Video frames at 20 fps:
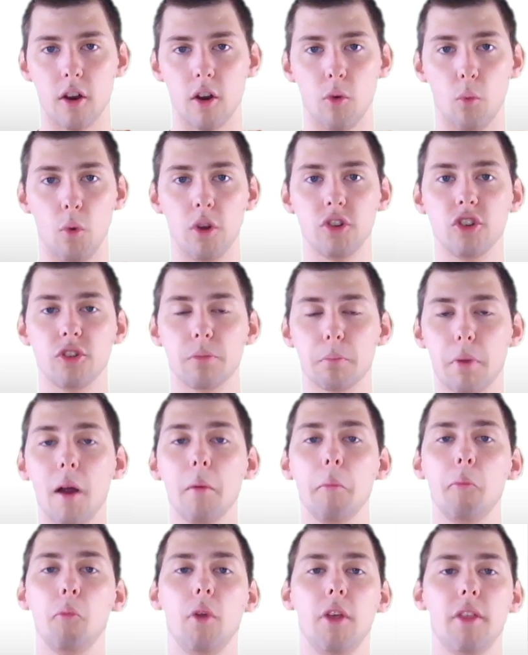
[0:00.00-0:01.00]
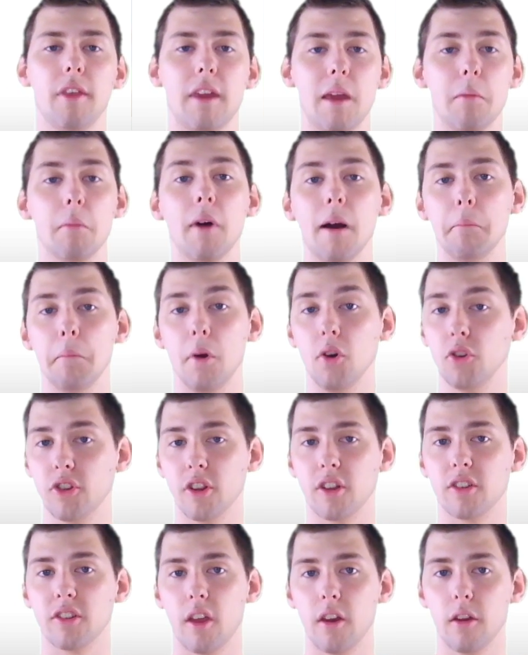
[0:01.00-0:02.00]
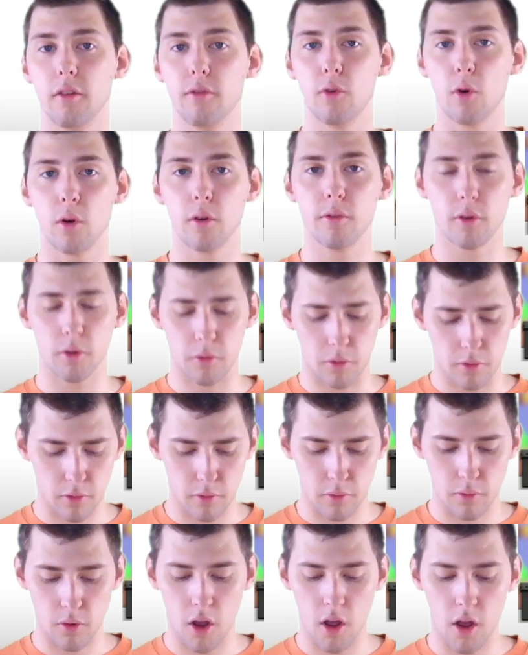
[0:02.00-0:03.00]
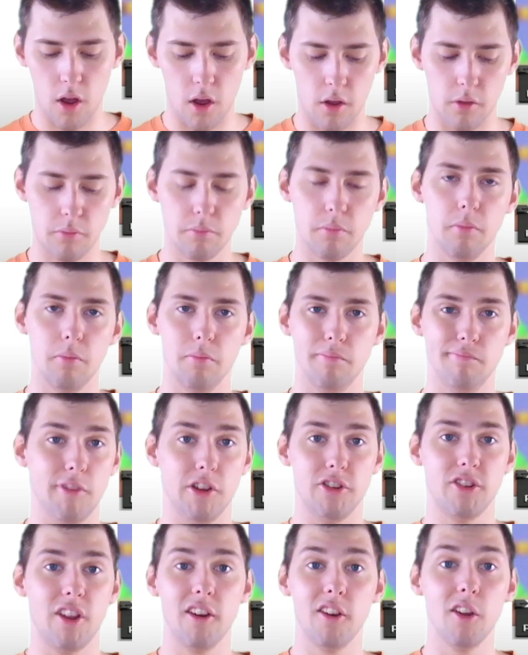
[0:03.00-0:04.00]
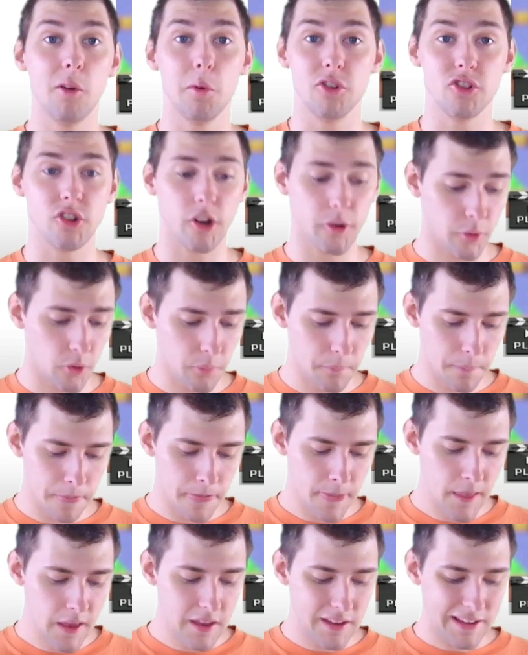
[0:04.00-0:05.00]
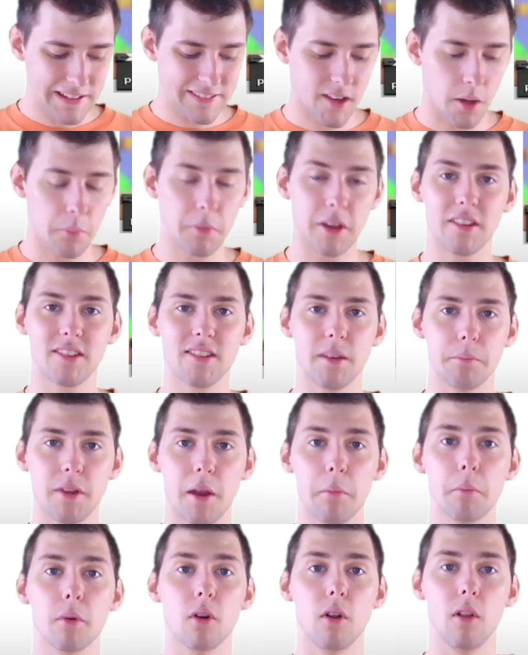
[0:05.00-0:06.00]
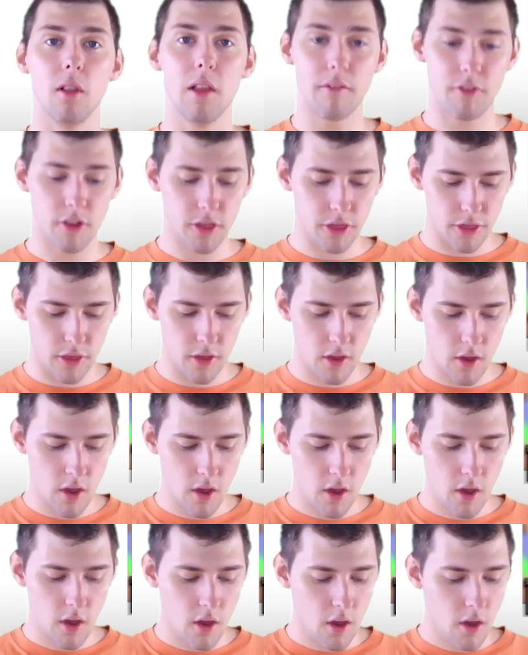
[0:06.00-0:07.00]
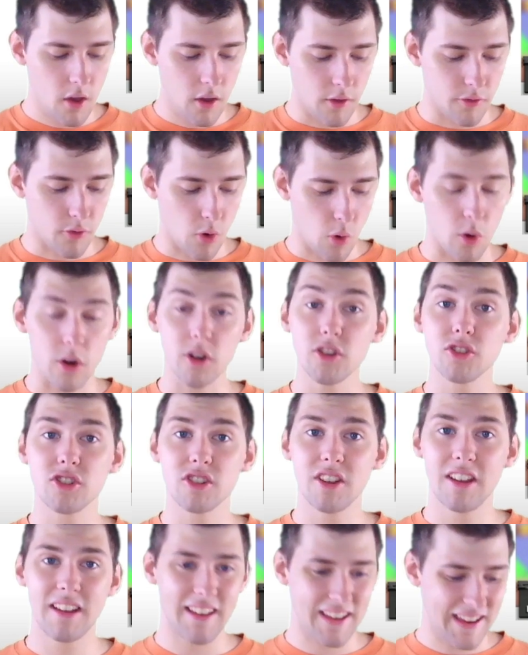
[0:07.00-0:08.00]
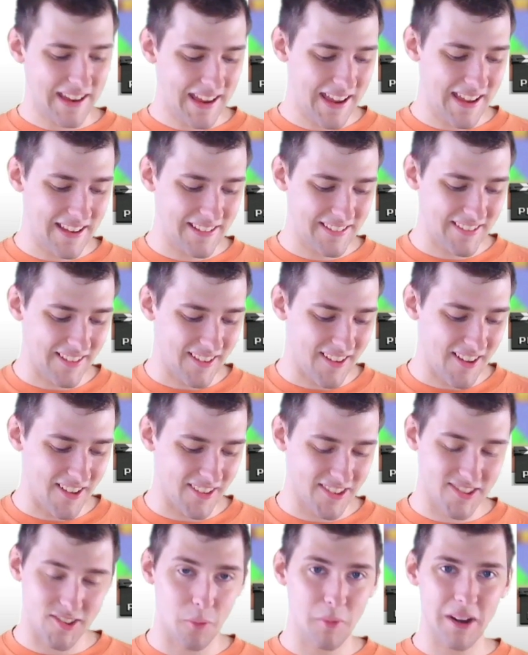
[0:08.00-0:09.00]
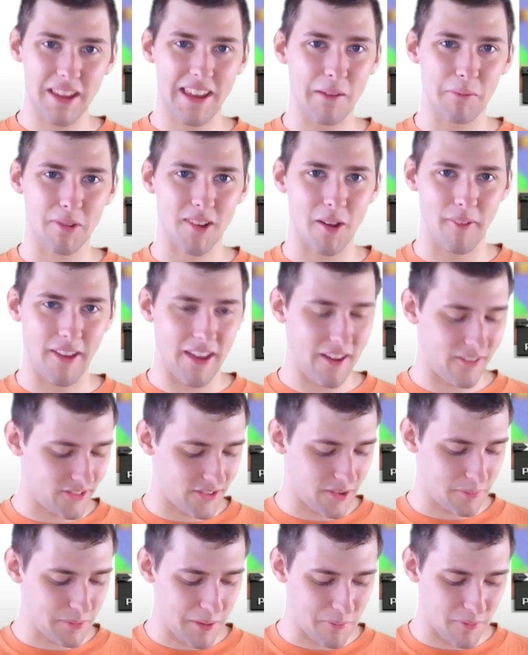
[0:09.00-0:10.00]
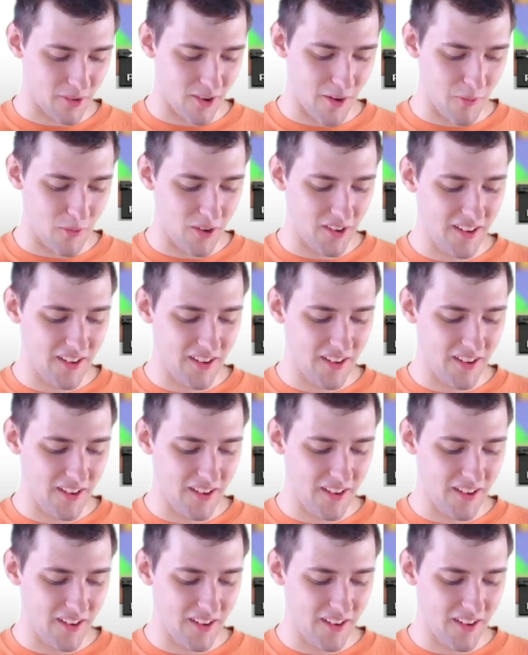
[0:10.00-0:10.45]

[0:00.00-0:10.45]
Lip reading: which is probably the game I'm most excited for Nintendo in general. It's coming September 11th. Of course, and so many games coming out in September I want.